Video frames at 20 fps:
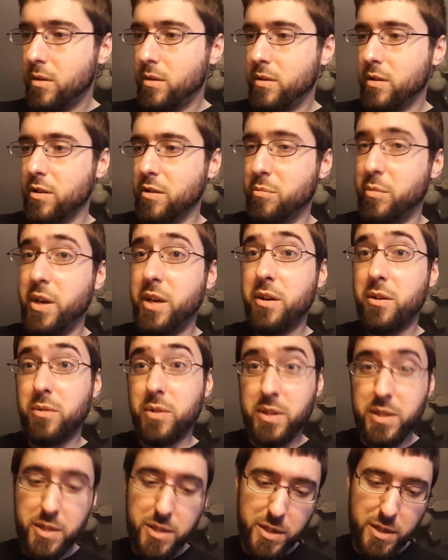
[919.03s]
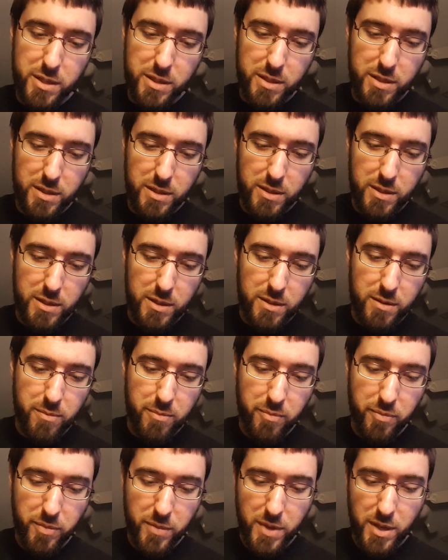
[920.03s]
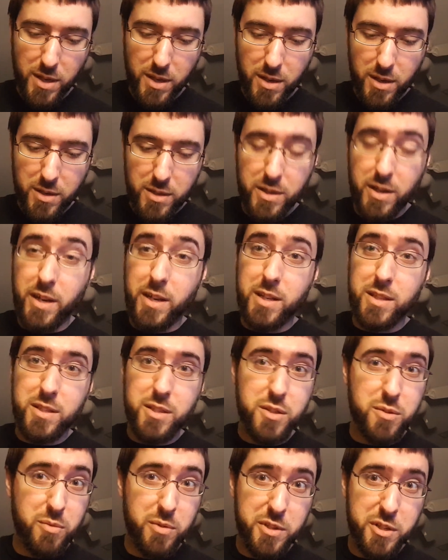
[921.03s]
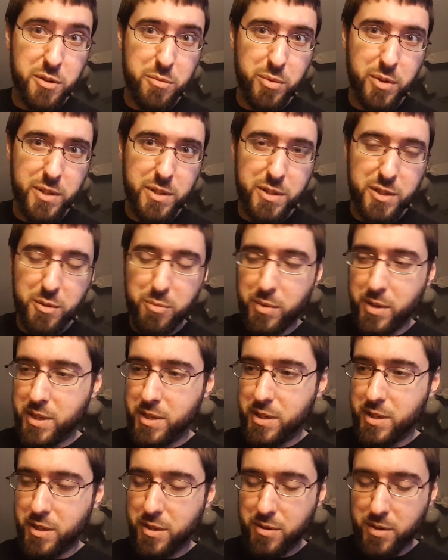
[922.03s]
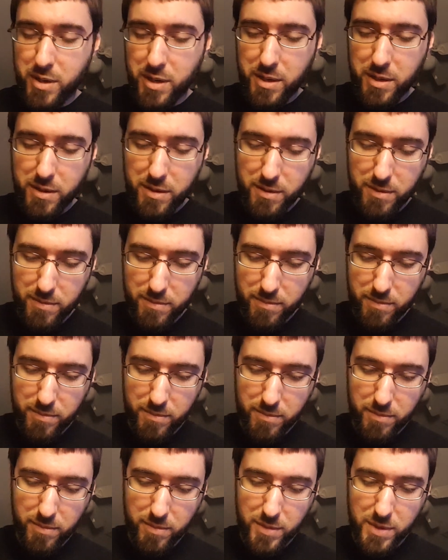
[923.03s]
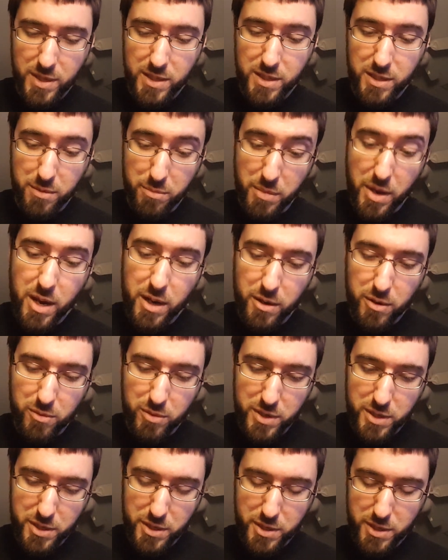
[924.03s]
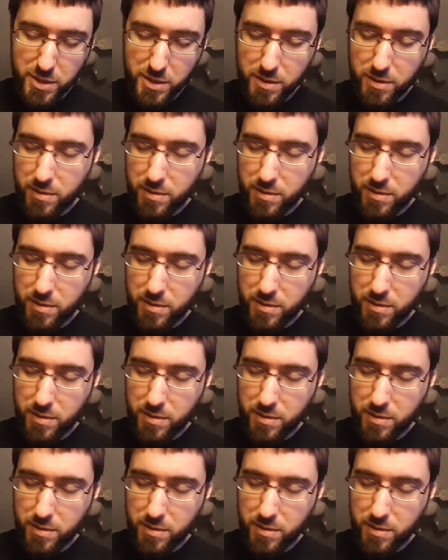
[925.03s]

Now, the main question is, did I get the switcher plungers placed just right? That's the main question.